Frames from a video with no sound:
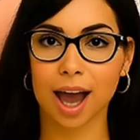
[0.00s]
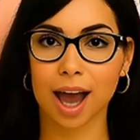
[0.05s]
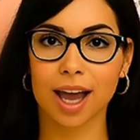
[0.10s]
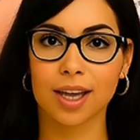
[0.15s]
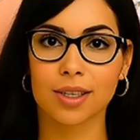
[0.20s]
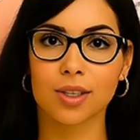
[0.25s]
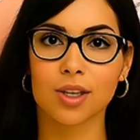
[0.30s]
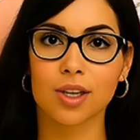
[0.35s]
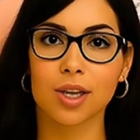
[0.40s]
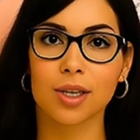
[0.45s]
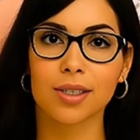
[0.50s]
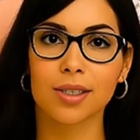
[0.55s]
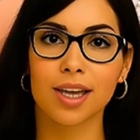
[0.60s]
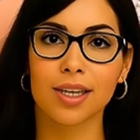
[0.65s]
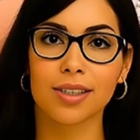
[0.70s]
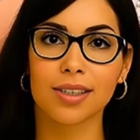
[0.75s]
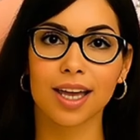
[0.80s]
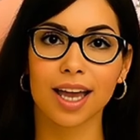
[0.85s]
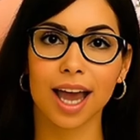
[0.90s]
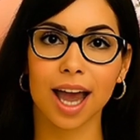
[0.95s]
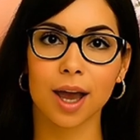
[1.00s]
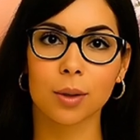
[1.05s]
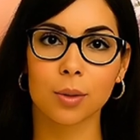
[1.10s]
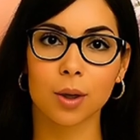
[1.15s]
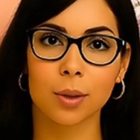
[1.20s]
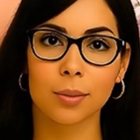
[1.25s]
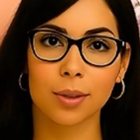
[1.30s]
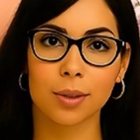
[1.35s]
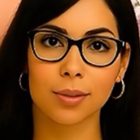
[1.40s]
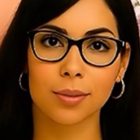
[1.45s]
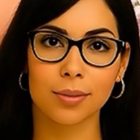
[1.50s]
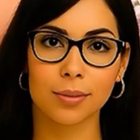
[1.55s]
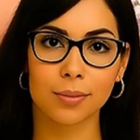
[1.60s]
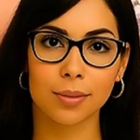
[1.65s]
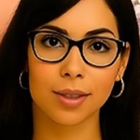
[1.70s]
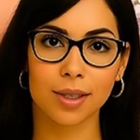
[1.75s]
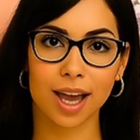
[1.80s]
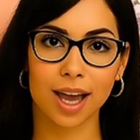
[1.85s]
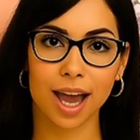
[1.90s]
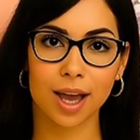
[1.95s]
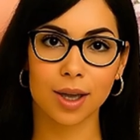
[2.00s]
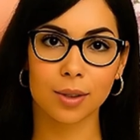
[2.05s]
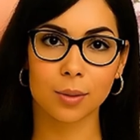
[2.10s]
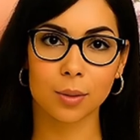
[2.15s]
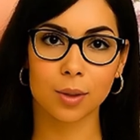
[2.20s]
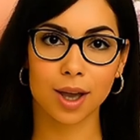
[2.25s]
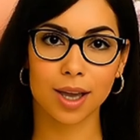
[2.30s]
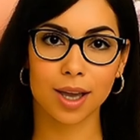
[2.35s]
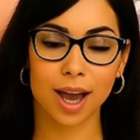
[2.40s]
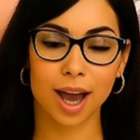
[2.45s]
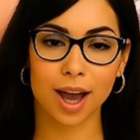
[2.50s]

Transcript: and she said to Abram, 'Get rid